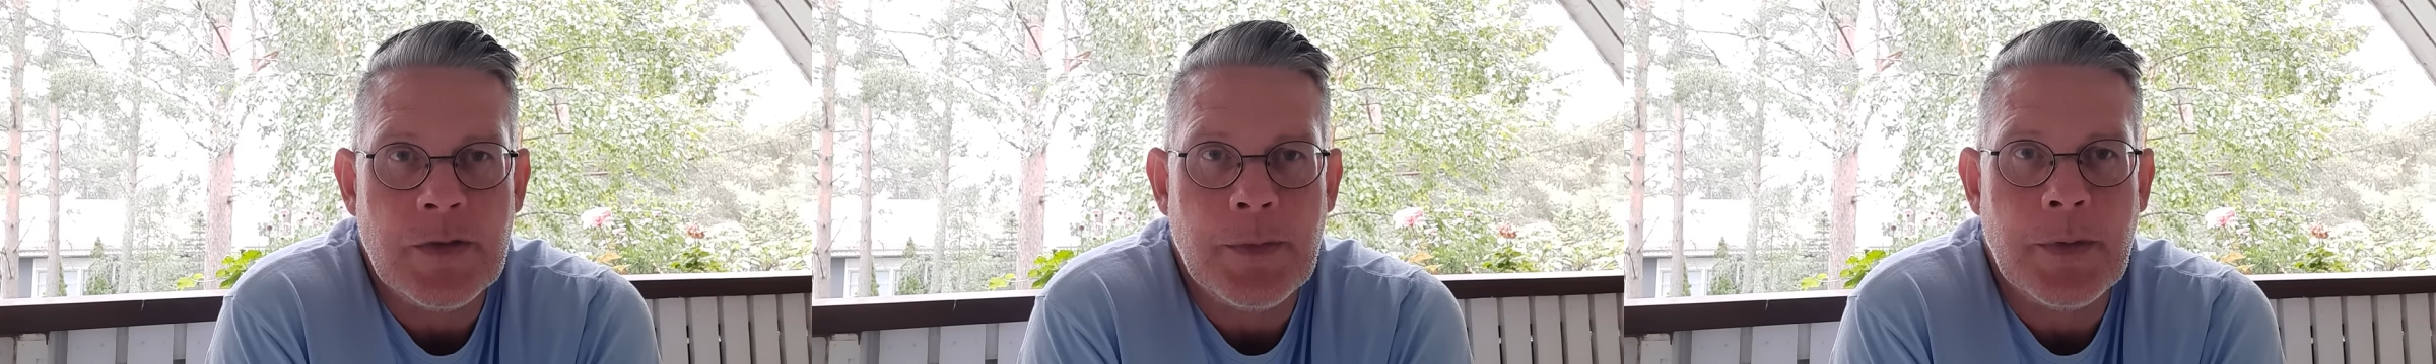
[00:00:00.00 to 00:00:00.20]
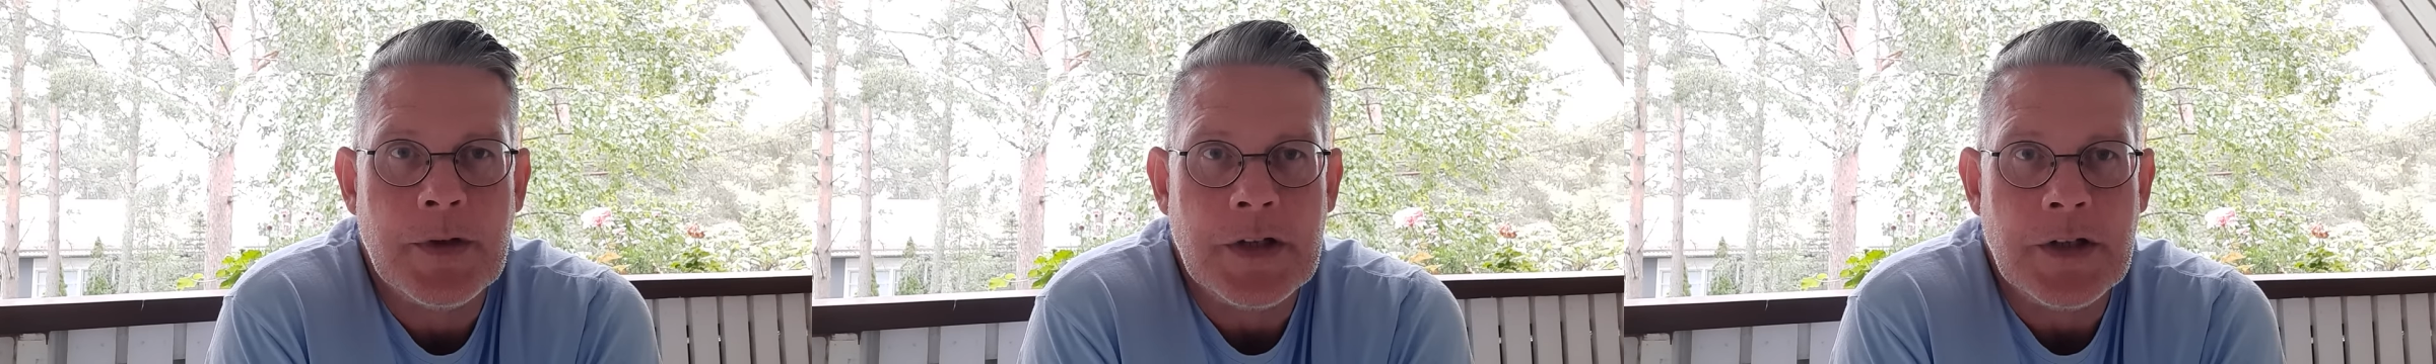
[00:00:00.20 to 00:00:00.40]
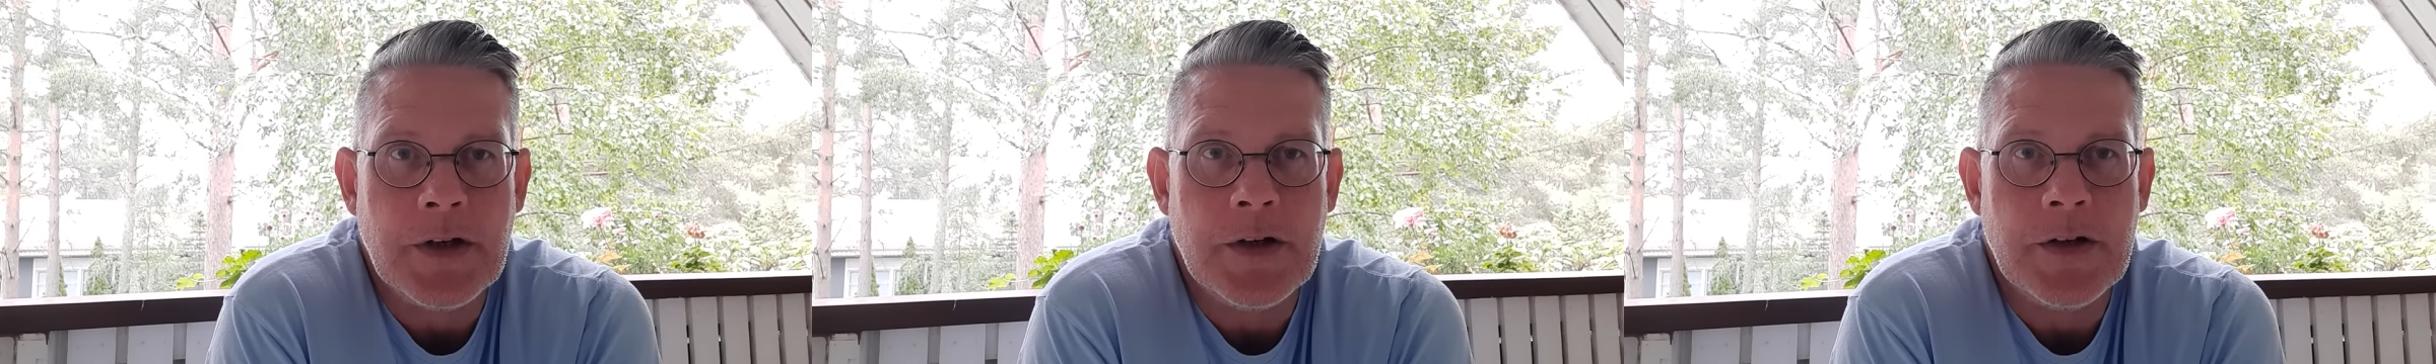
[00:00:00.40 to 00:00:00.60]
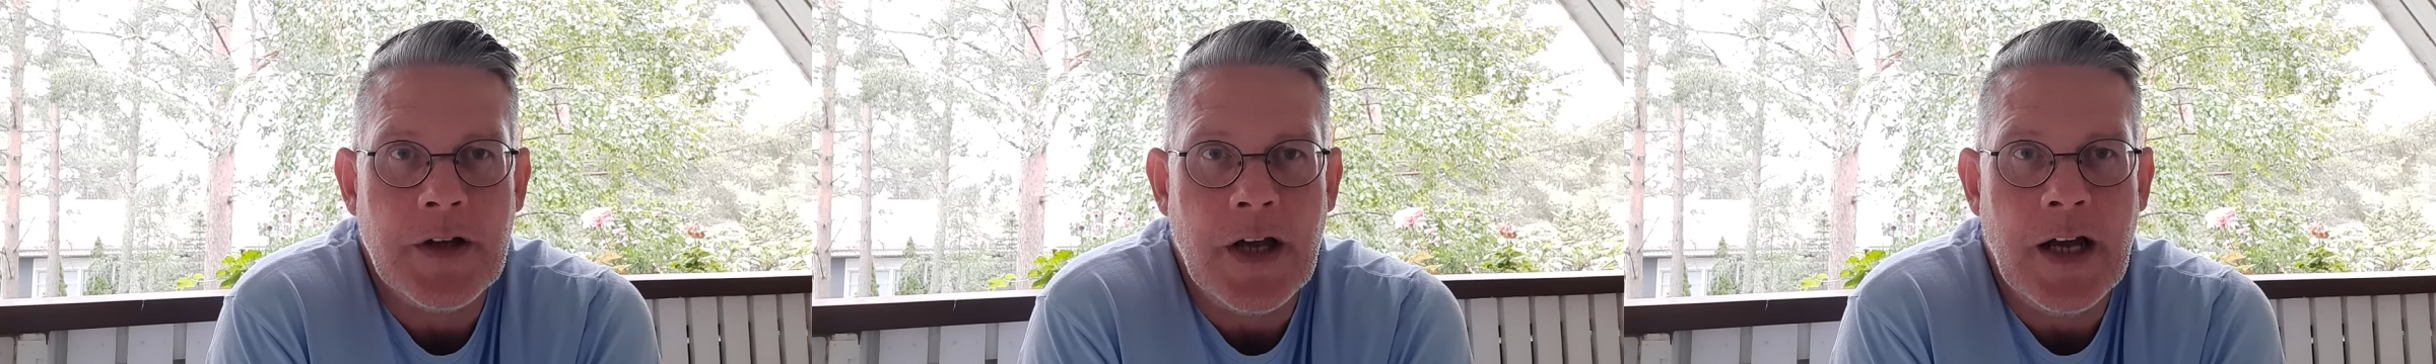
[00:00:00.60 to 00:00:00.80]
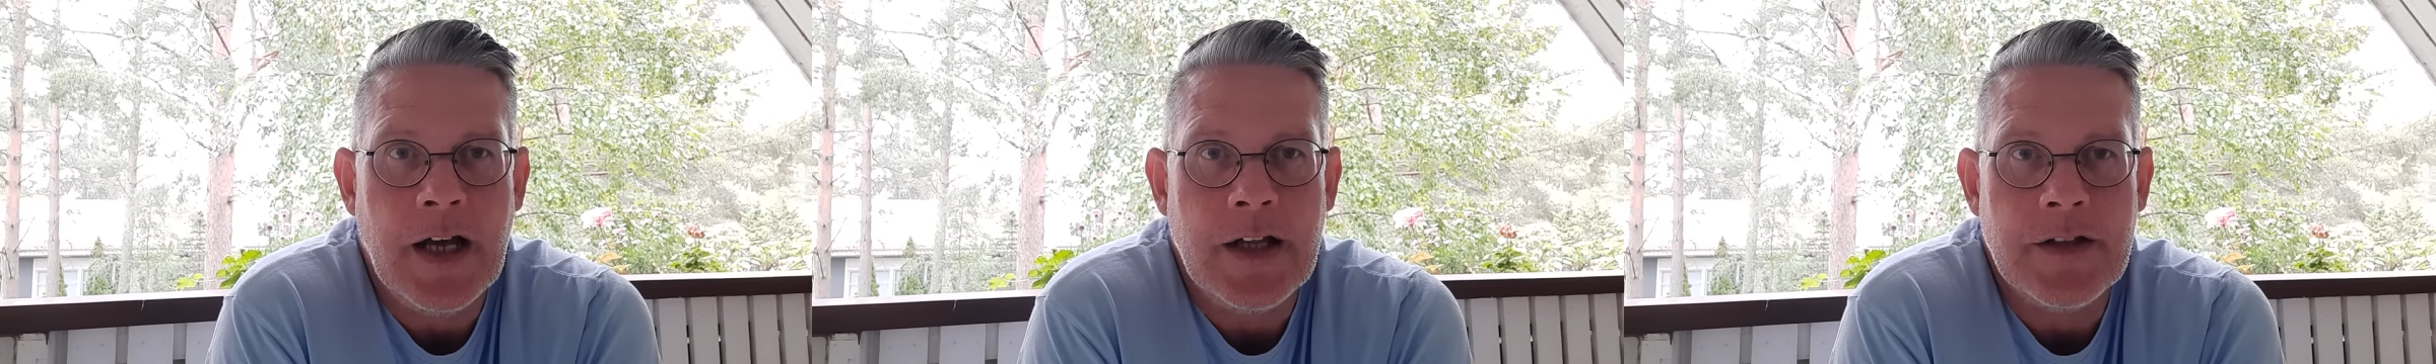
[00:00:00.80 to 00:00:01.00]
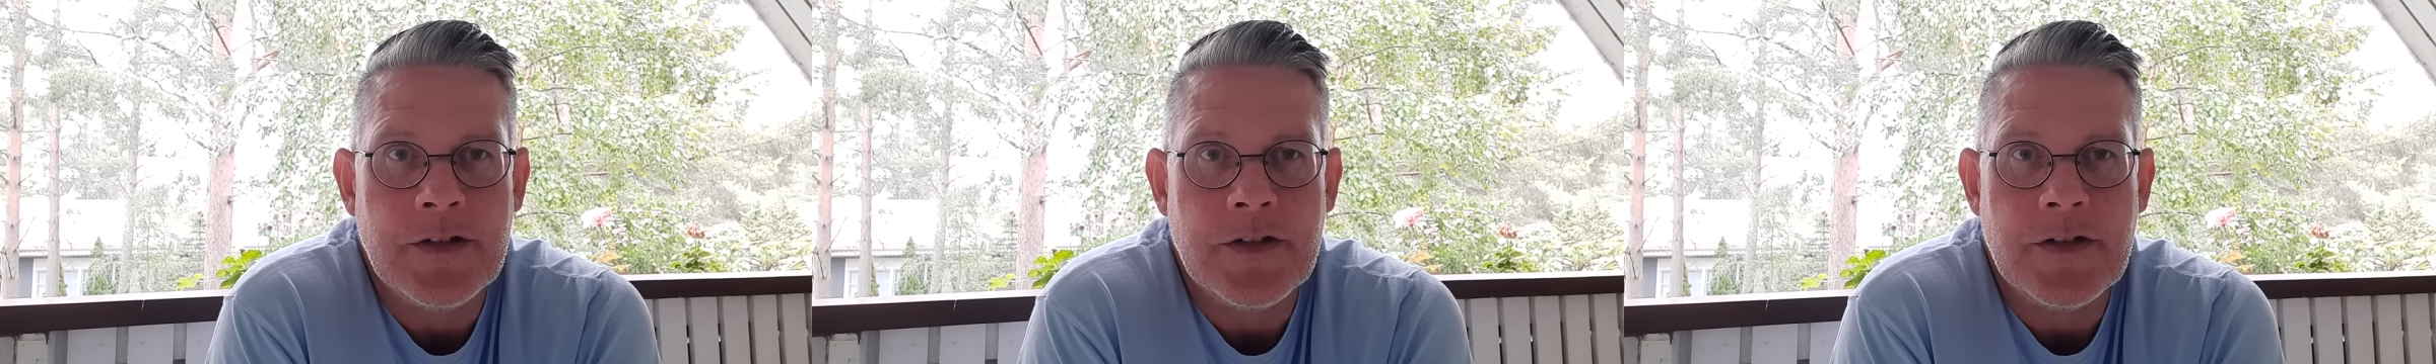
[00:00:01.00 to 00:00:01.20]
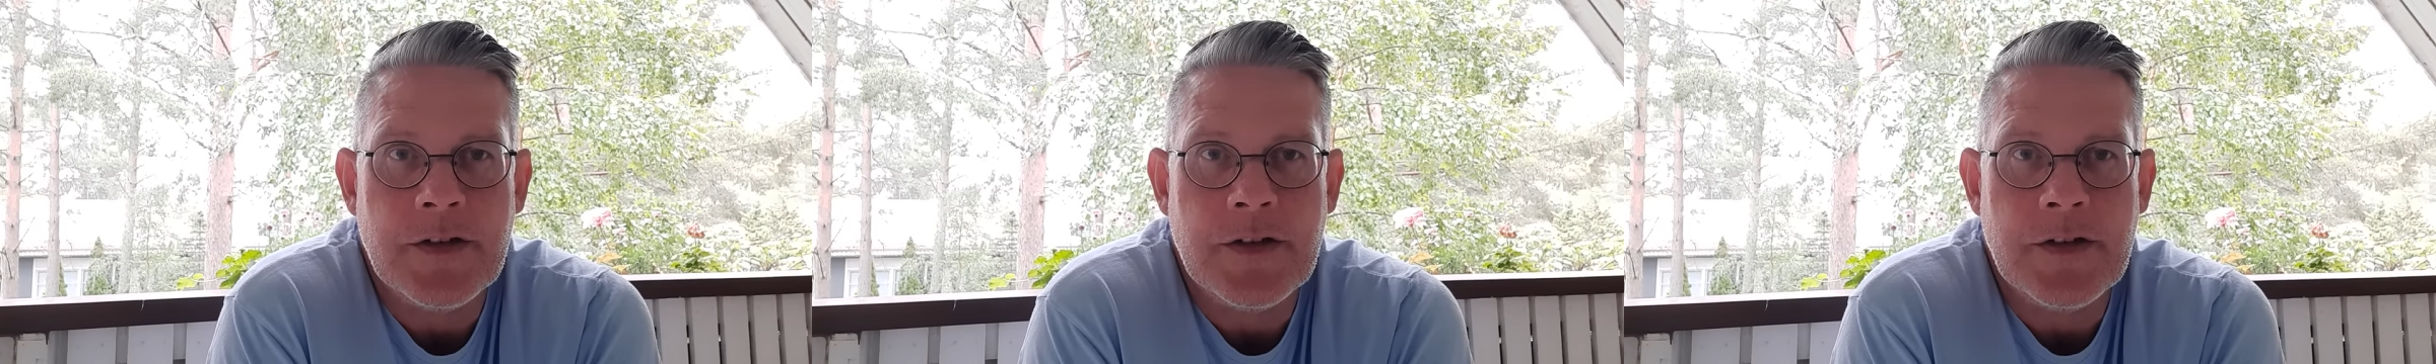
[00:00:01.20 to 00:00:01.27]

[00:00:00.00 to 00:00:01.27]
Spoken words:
pretty good, and